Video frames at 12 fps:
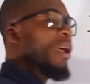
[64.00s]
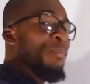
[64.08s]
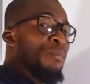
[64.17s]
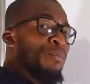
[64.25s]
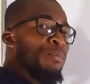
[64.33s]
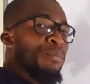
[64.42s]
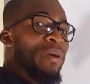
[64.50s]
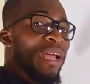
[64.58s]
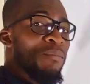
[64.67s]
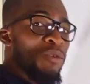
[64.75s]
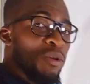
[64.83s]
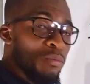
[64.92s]
by
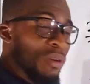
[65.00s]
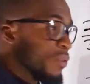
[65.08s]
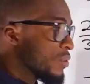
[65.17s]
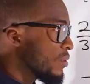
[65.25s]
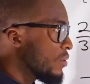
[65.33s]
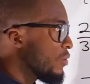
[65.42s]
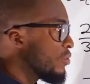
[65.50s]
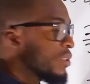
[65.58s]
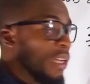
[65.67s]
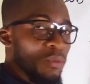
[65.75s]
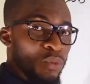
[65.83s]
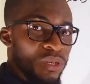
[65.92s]
prime numbers. You
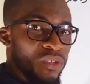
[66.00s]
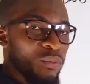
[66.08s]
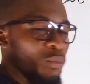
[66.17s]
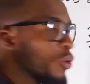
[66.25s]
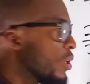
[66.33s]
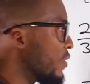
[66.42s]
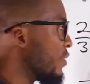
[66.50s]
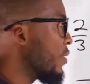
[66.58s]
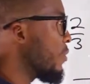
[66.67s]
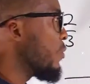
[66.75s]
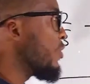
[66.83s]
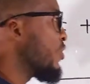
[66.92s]
start with the smallest,
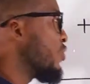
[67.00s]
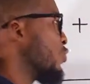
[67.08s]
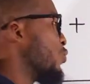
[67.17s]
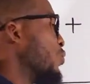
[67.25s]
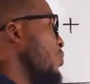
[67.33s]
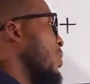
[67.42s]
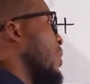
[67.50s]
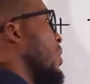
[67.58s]
which is 2.